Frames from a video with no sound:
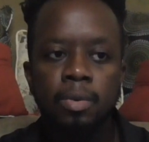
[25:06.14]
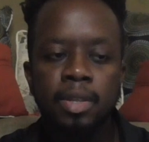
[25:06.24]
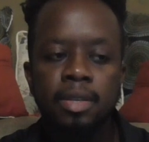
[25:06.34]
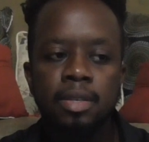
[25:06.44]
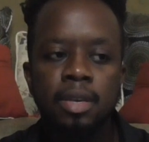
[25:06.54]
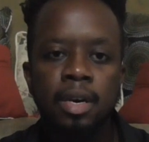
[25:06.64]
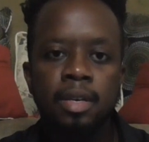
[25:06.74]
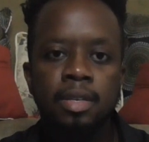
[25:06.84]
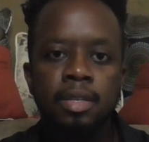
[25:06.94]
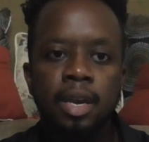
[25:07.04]
So what this
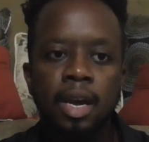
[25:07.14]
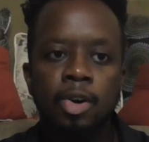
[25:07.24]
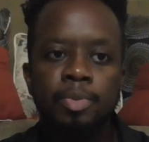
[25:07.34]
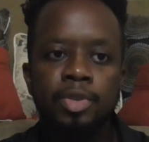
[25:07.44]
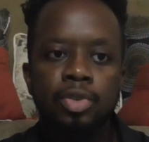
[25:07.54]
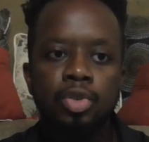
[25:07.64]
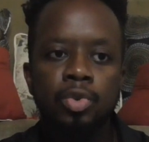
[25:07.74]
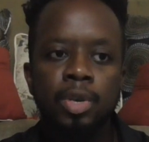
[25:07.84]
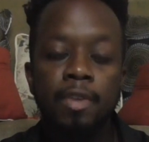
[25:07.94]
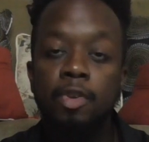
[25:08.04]
does is it helps
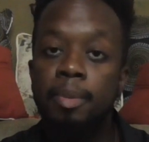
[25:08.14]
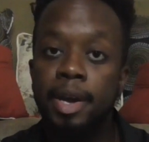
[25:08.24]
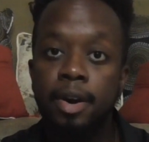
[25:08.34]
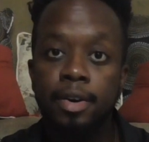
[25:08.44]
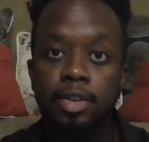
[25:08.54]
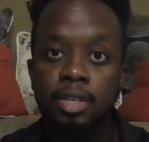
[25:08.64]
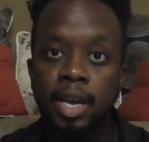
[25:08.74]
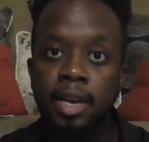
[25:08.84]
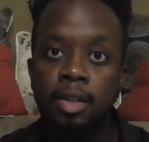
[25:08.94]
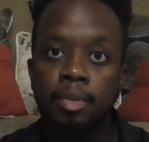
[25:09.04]
to give you a better
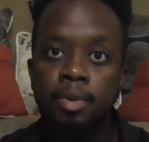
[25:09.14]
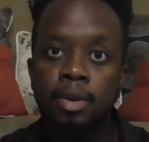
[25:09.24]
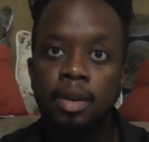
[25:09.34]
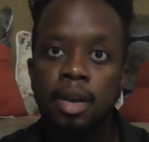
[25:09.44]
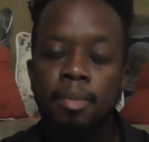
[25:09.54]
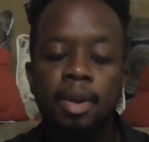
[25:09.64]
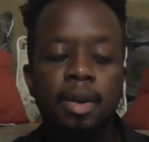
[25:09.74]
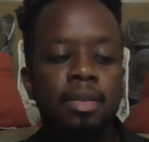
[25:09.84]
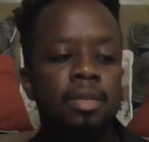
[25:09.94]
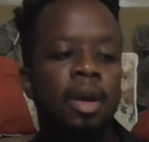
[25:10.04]
understanding of the book,
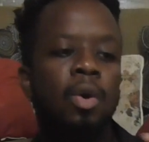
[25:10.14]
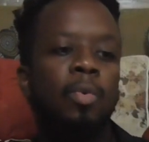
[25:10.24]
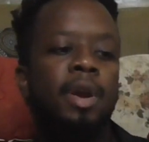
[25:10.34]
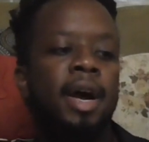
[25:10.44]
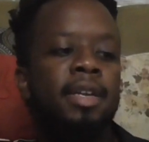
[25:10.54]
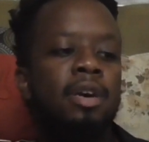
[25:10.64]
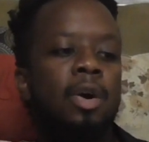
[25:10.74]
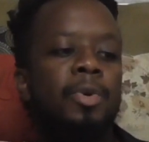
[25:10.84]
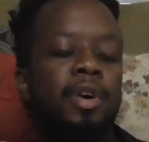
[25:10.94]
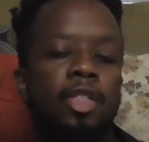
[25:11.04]
because when I
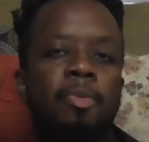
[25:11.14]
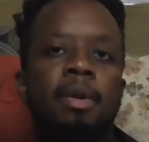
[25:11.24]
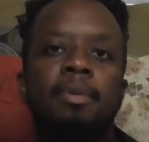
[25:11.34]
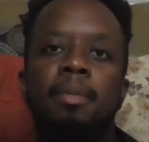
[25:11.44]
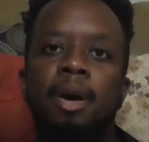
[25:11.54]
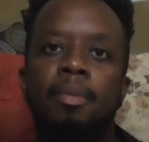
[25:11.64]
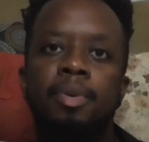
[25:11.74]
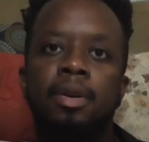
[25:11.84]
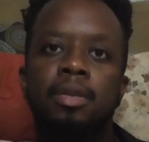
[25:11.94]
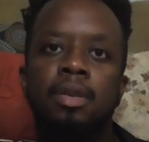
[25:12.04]
talk with other people about
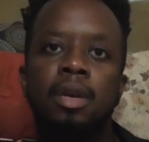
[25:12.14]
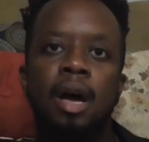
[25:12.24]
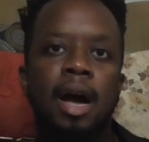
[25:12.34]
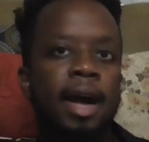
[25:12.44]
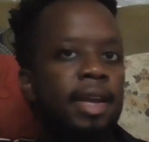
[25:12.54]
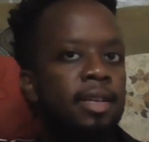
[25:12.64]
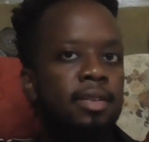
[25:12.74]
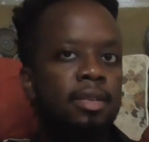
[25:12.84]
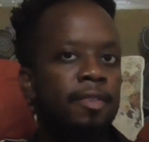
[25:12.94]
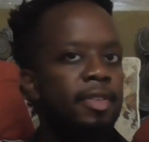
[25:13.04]
books, I get
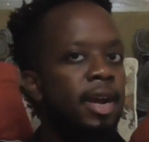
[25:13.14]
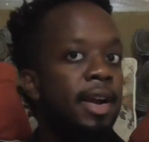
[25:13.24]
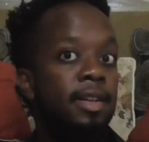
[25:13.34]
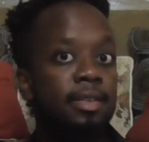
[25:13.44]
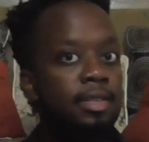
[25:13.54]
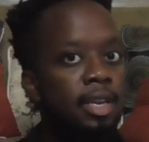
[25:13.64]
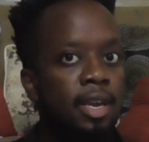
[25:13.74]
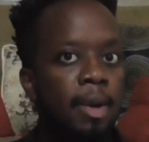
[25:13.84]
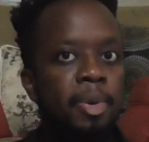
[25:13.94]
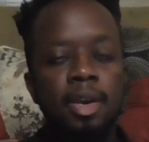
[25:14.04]
stuff that I didn't
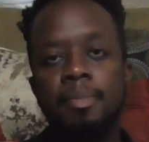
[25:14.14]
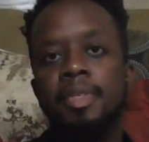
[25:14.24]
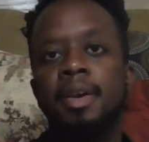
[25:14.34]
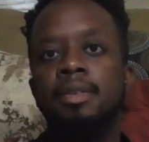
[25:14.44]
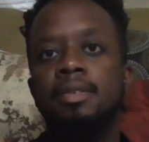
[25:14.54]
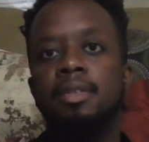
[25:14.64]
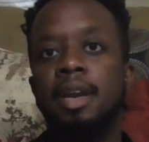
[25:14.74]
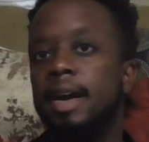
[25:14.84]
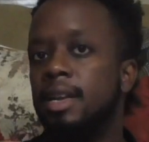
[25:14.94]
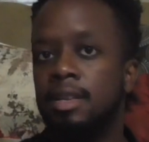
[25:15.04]
see. I pick up things
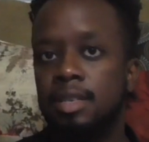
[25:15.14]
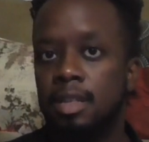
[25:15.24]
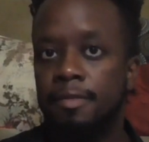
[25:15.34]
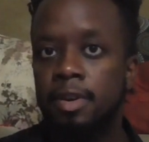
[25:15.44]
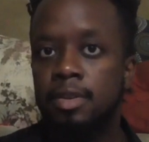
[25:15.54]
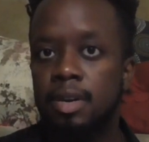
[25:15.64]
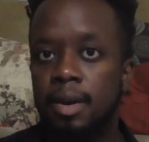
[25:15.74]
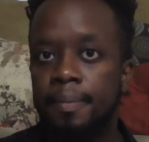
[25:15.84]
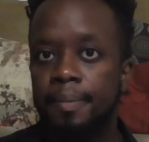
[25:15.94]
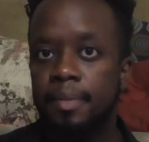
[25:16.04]
that I didn't see the first
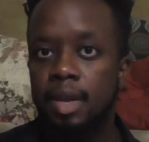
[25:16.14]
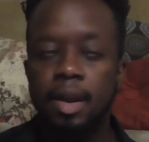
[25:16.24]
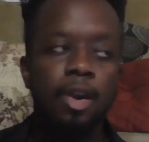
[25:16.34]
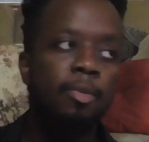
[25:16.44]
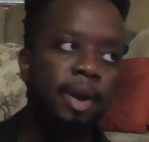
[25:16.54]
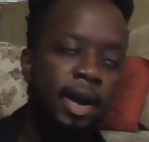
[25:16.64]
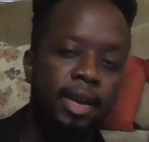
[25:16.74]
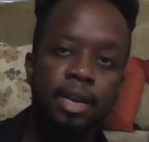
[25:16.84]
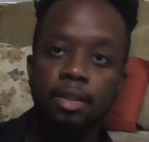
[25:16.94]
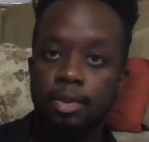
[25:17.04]
time, and I go
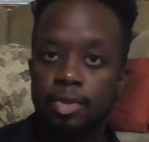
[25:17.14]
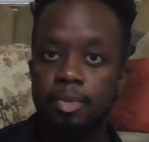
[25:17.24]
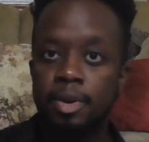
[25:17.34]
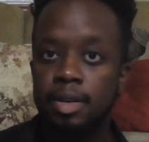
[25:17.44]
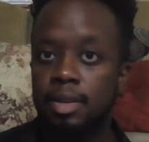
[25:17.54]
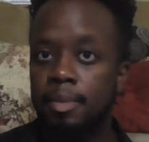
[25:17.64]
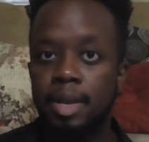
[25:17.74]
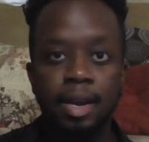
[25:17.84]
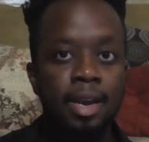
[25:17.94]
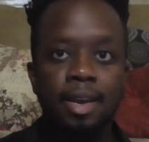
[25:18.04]
back and I look through the book and I'm
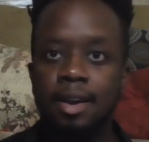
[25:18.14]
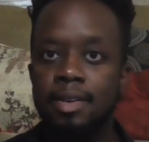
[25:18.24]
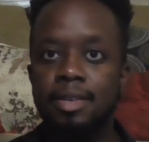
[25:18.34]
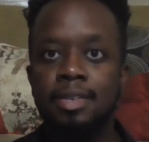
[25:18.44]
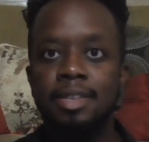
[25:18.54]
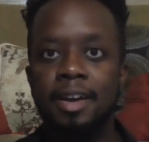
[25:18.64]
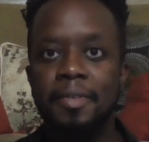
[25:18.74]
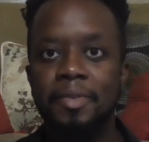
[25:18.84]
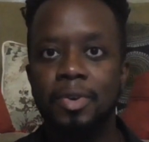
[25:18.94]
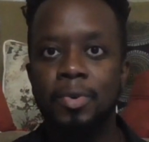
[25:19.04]
like, hey, yeah, it says that.
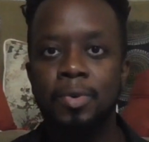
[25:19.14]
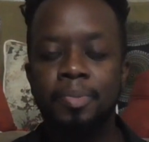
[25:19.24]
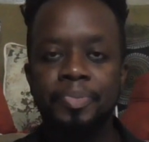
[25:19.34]
Cool.